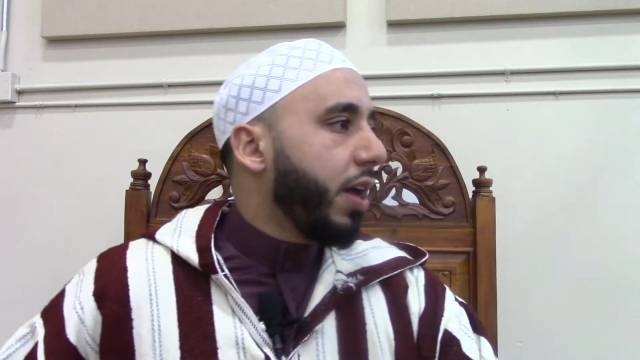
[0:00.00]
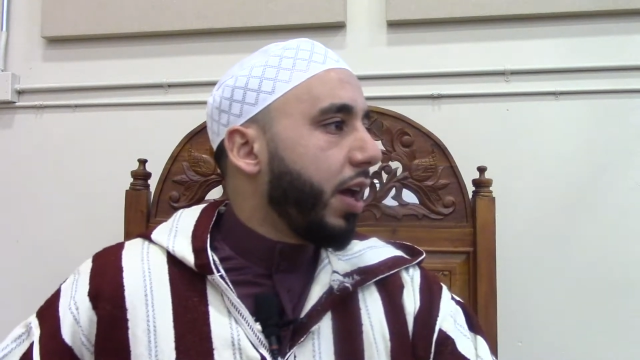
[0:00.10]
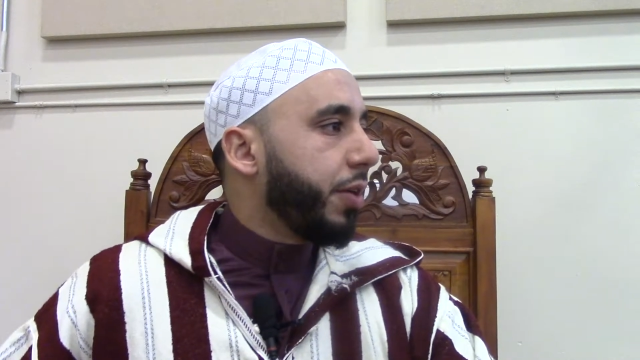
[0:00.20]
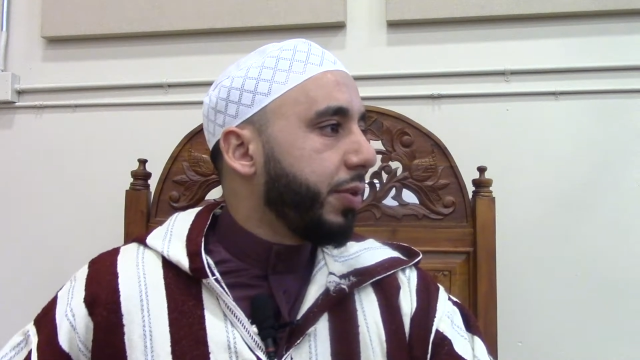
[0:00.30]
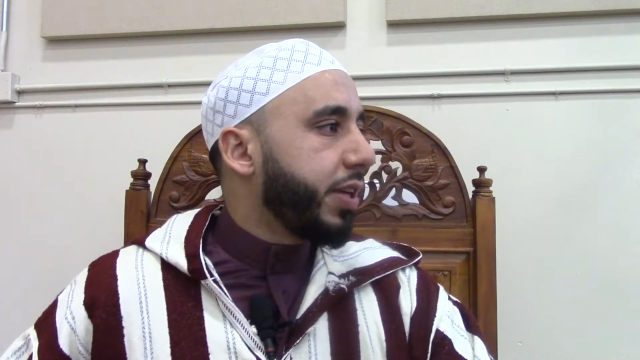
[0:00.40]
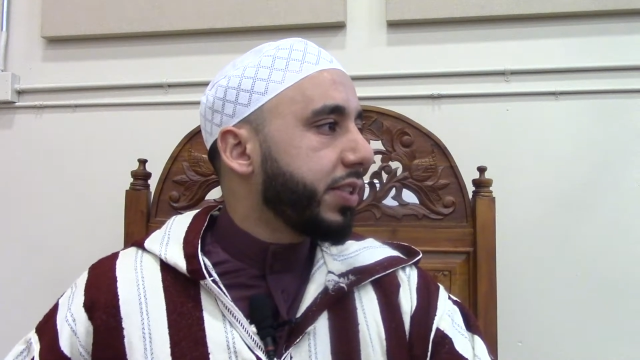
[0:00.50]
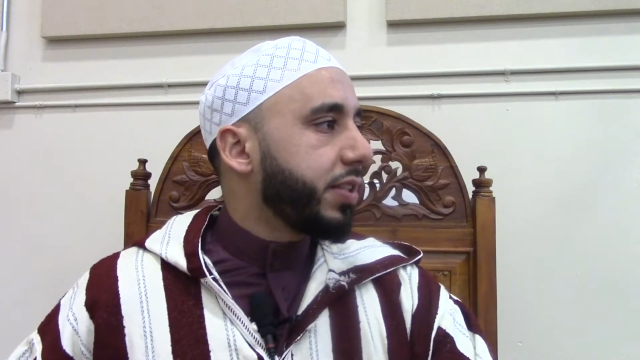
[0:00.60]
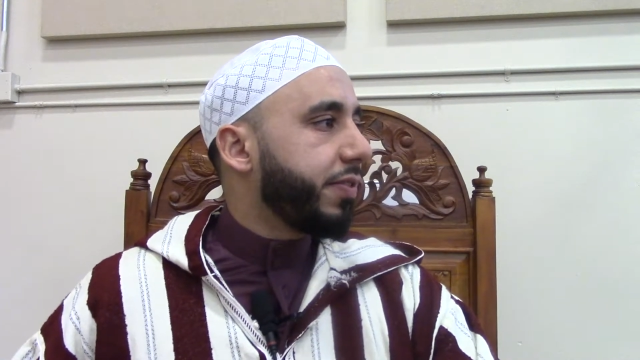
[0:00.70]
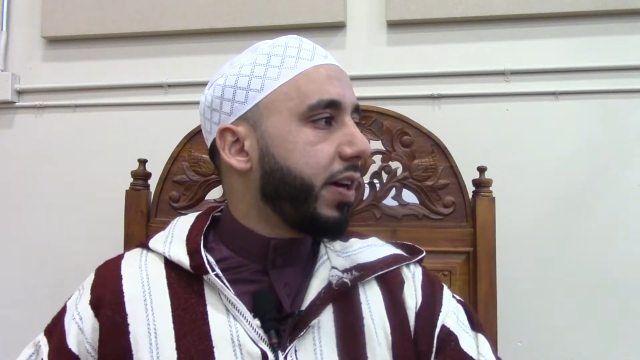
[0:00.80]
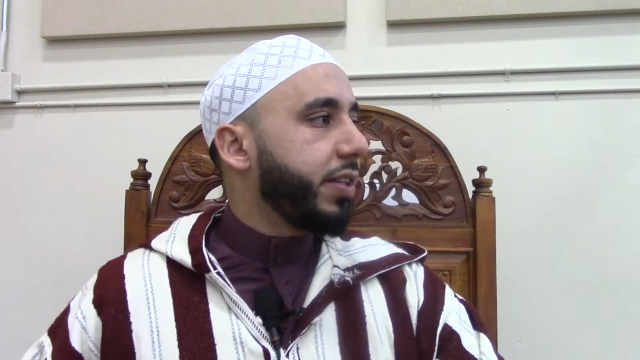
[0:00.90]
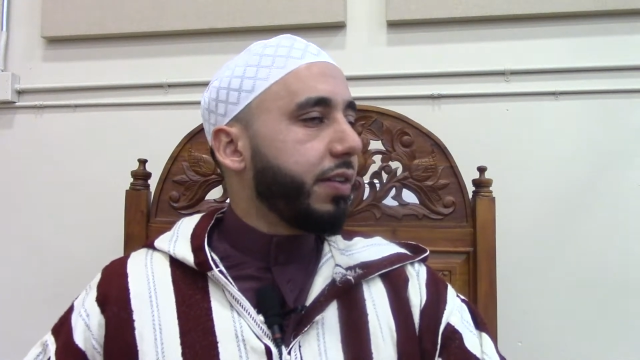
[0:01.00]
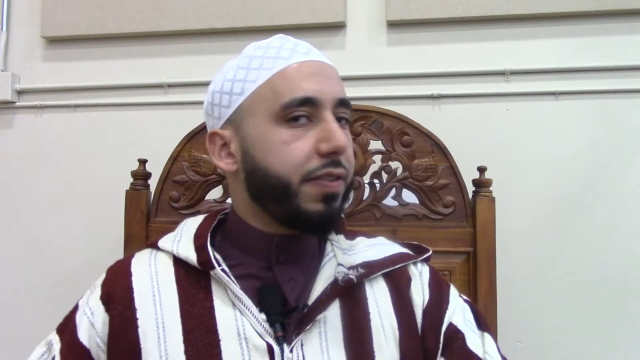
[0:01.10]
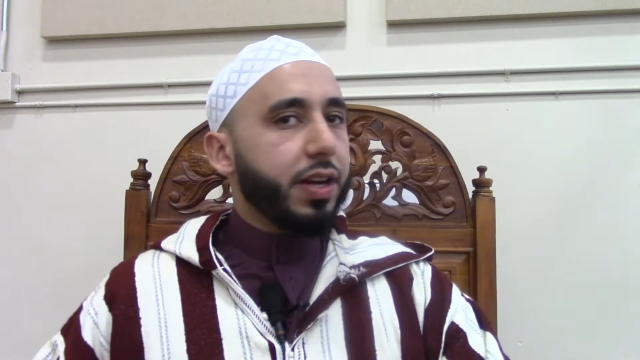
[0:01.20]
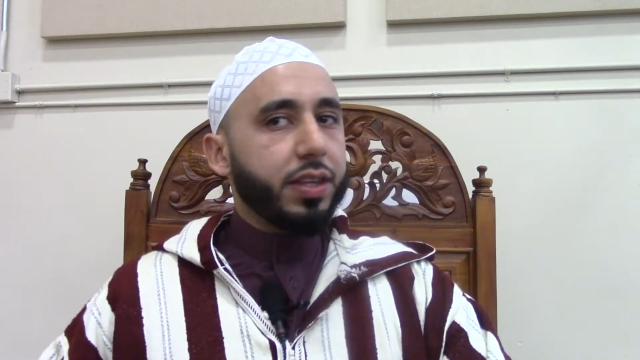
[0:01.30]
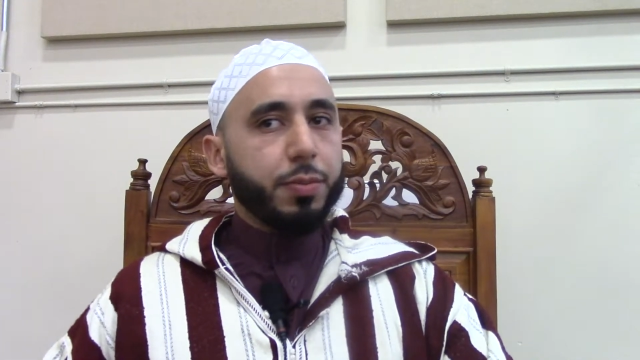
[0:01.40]
And we testify to the
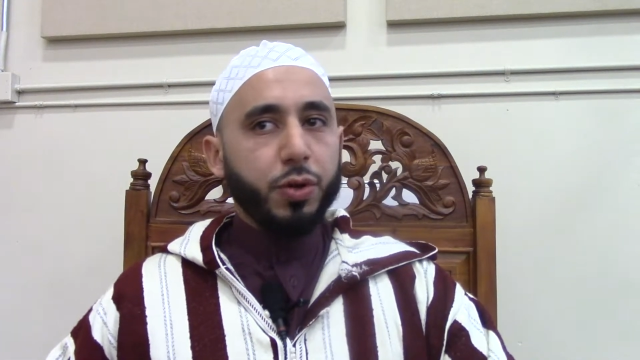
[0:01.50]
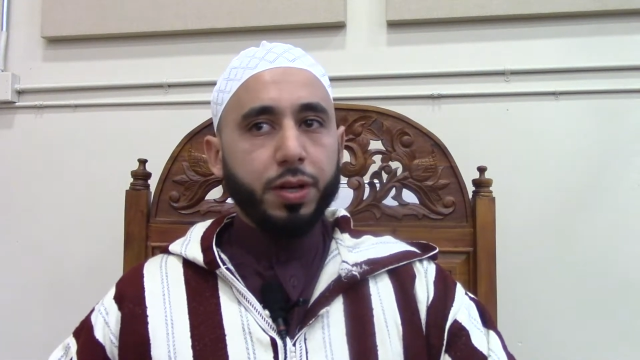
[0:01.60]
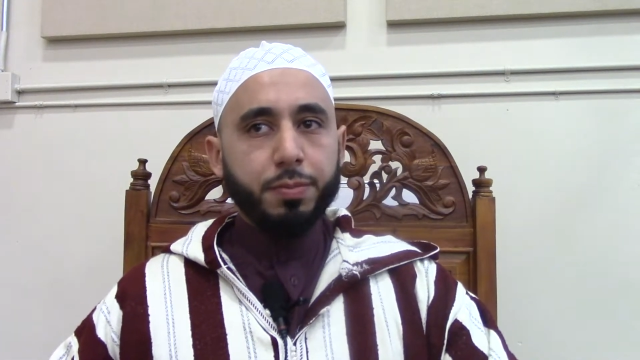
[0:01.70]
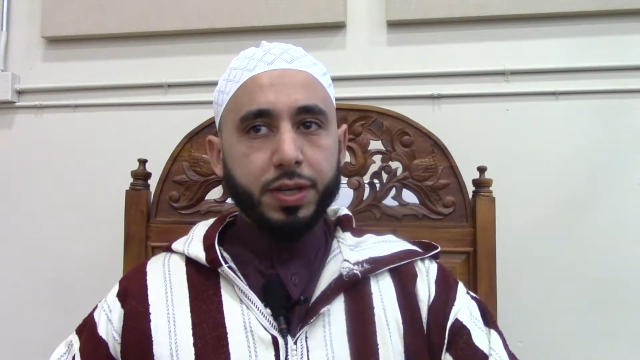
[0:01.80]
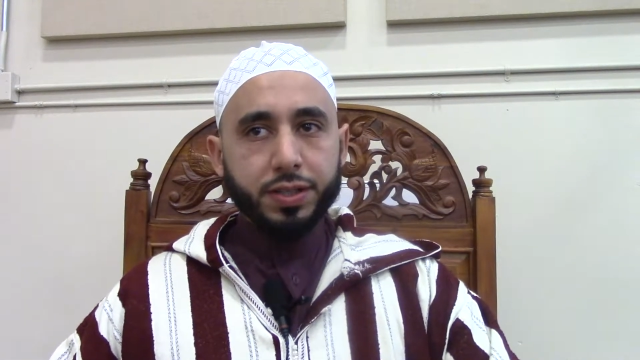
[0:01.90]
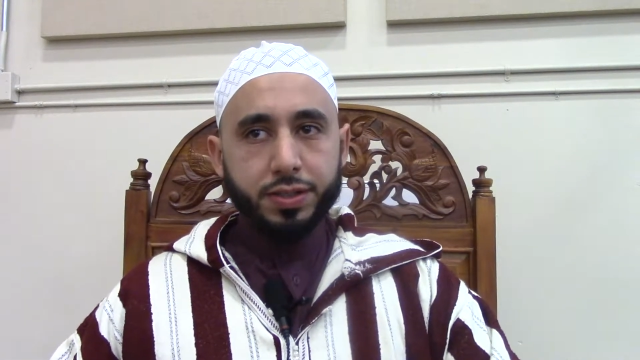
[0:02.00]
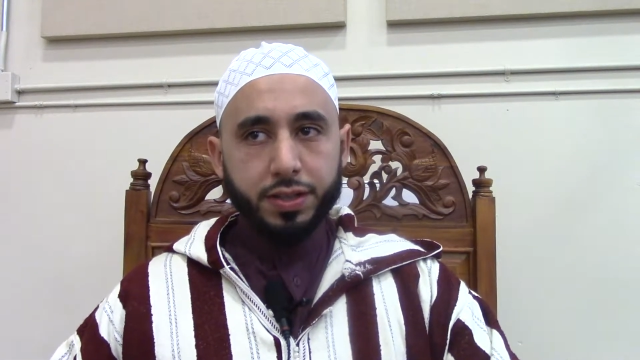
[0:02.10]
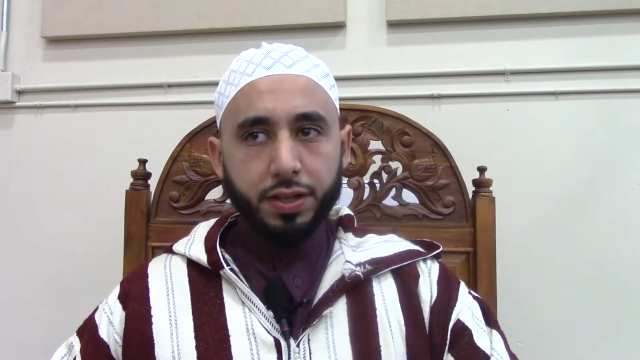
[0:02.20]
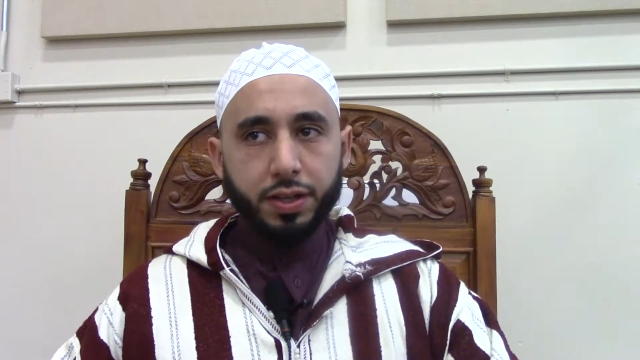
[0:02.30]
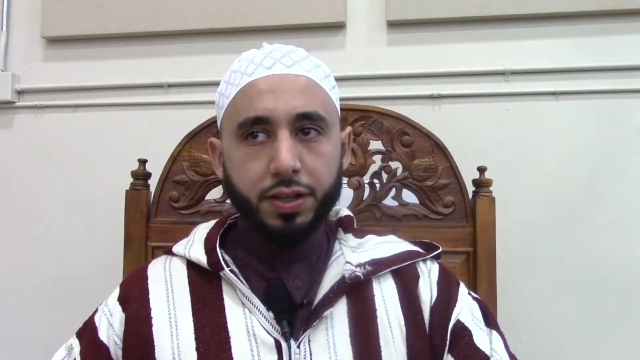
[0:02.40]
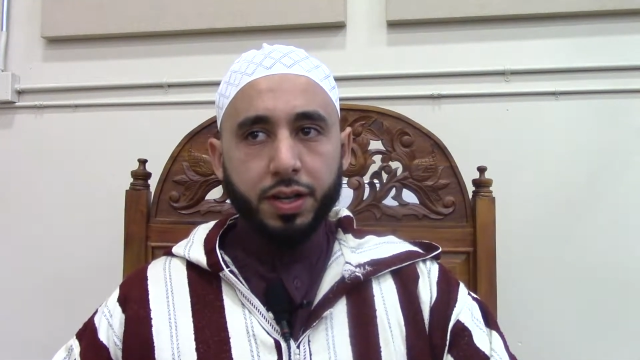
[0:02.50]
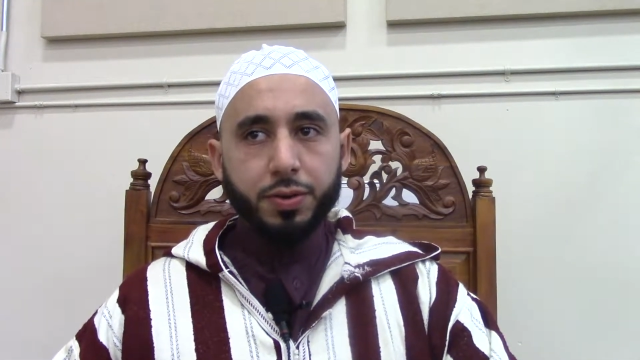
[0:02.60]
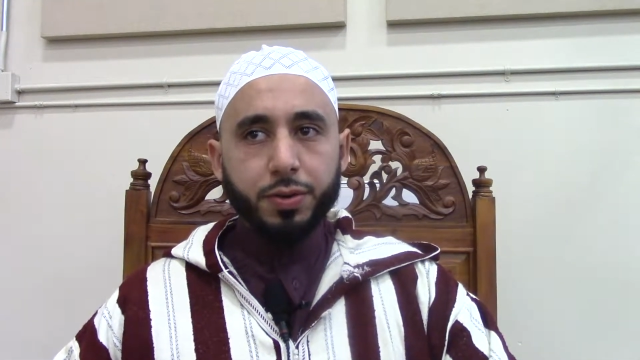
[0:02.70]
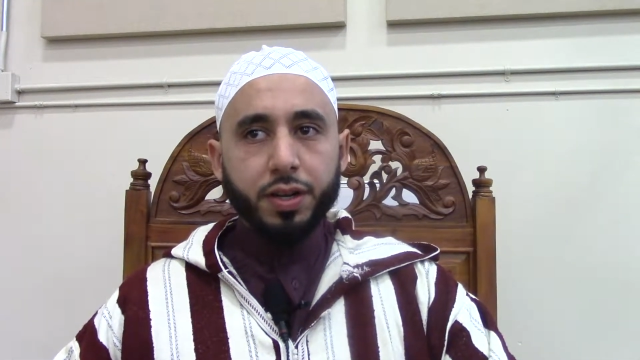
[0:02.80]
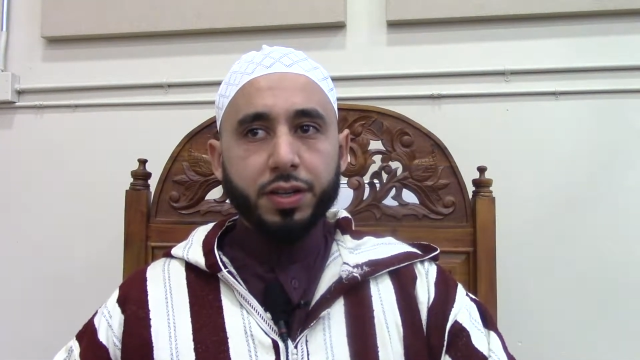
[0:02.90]
fact that Muhammad
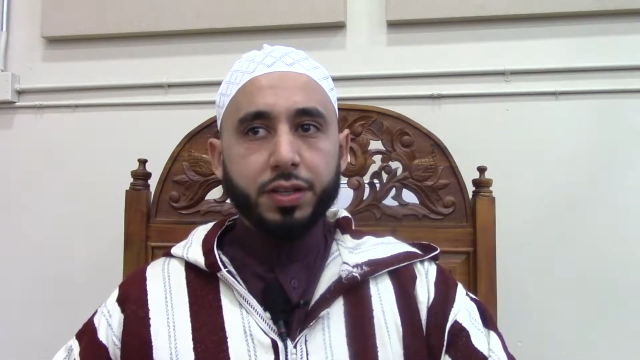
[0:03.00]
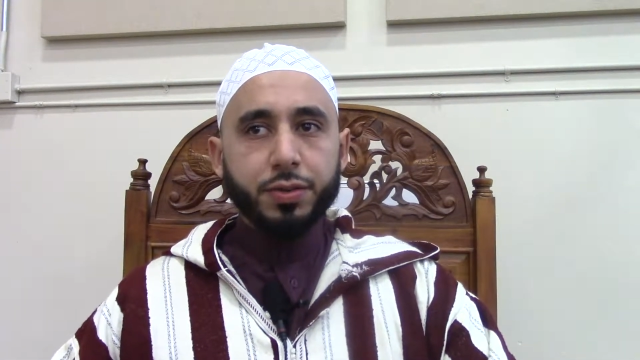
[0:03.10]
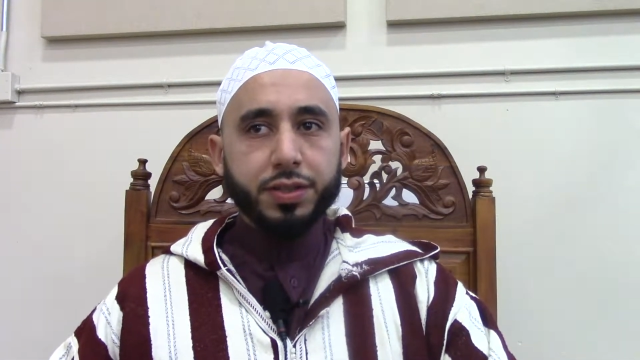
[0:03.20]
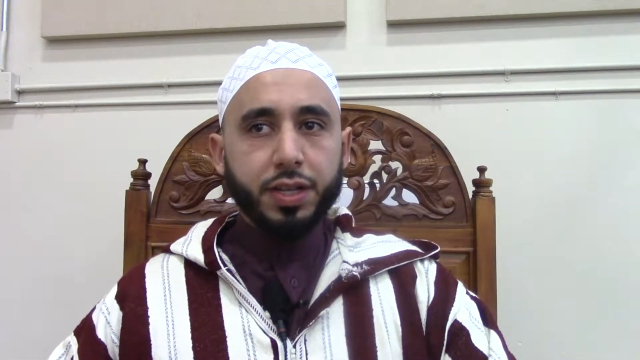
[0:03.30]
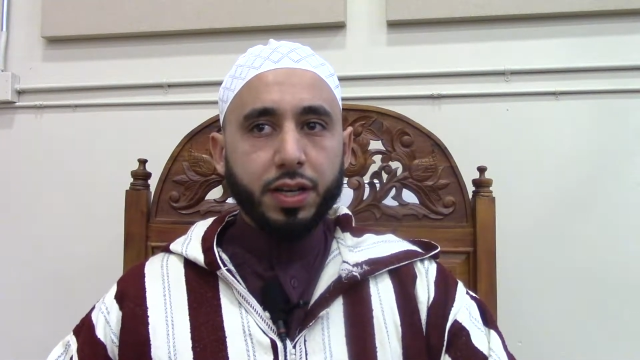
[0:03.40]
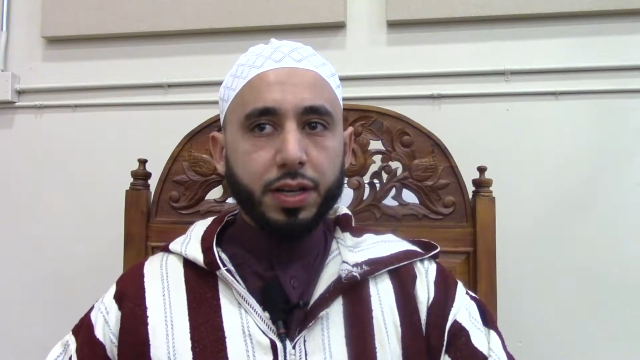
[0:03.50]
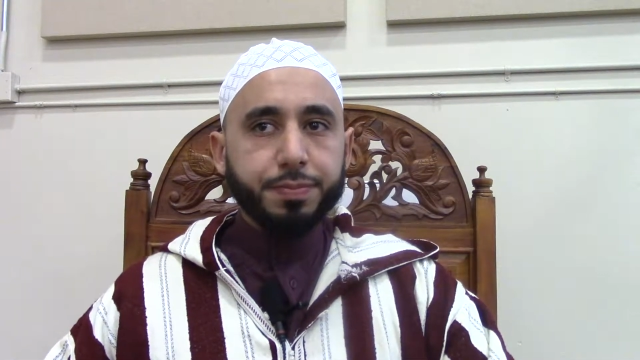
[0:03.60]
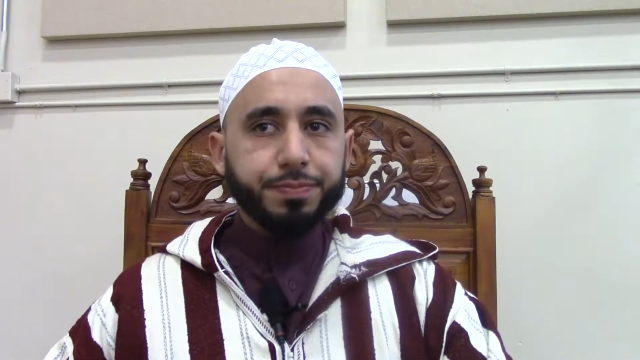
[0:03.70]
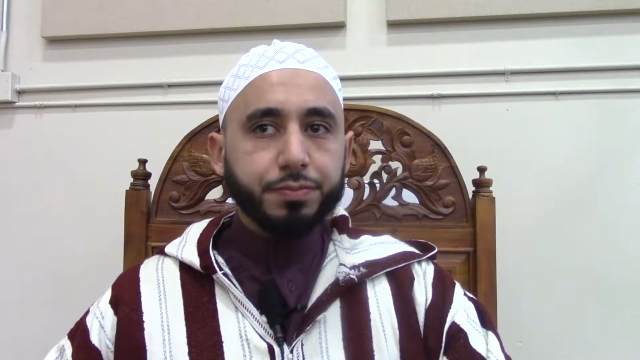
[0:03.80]
sallallahu alayhi wa sallam